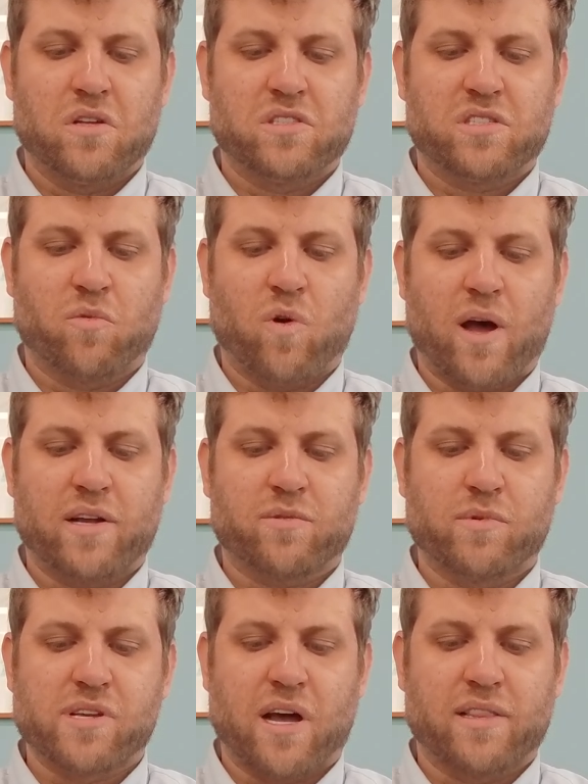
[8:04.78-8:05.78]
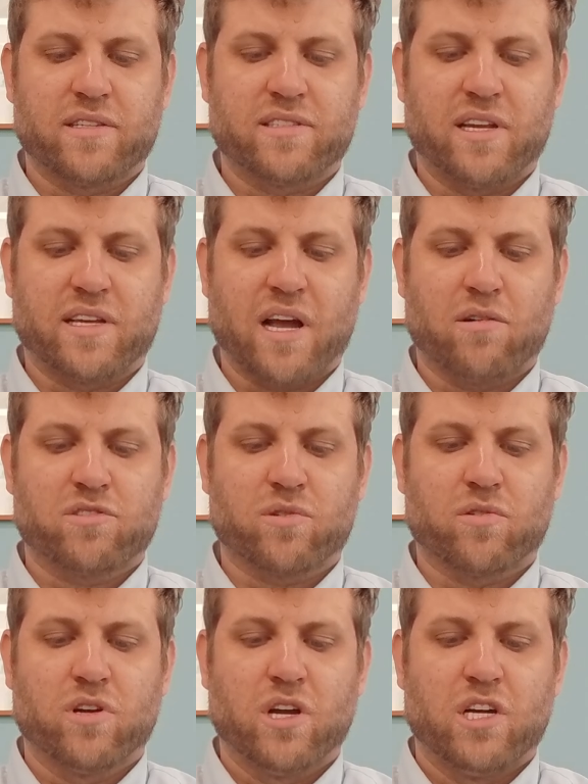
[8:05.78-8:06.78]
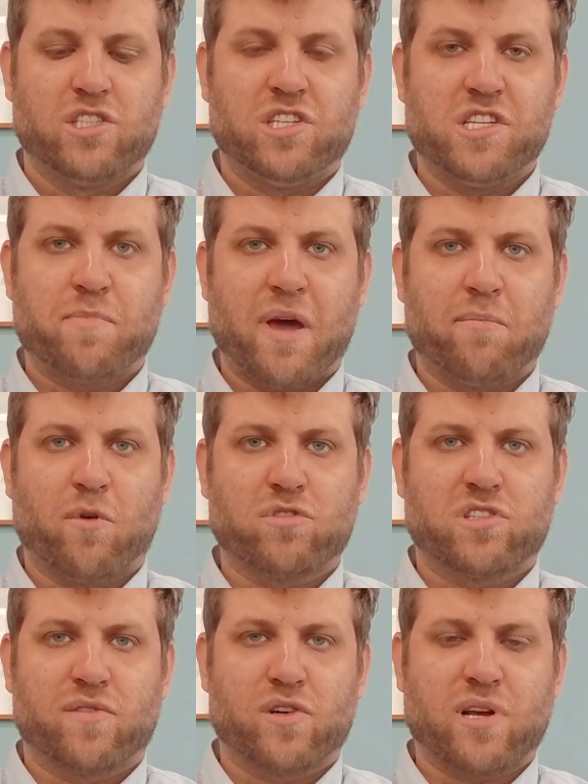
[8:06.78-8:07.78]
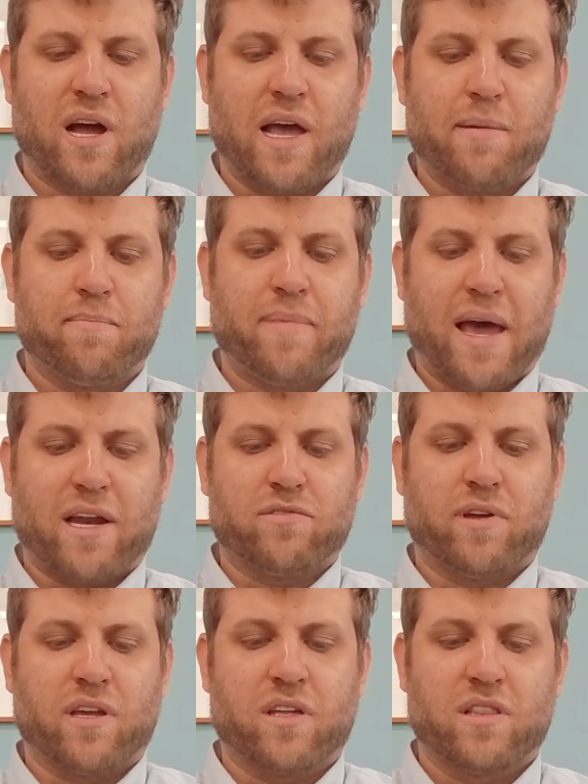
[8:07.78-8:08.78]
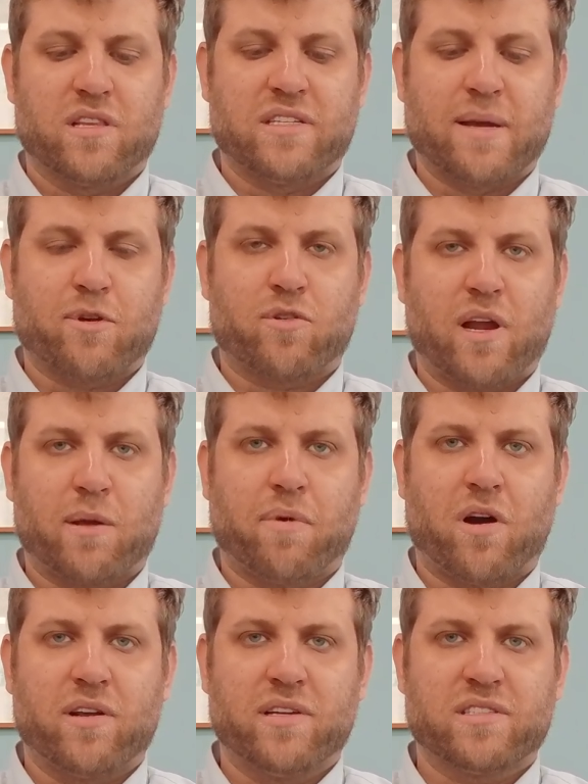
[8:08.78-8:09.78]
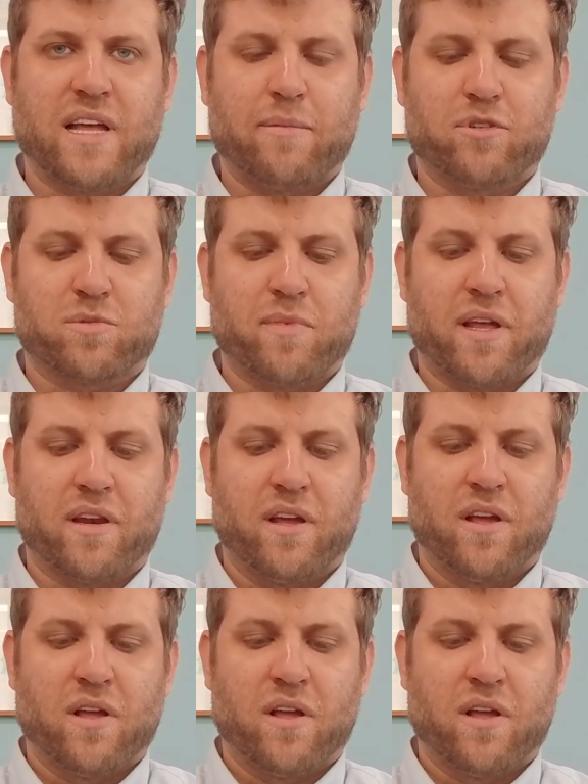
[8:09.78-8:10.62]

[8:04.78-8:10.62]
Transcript: Sawant was on the city council, she spent most of her time battling the Democratic Party establishment.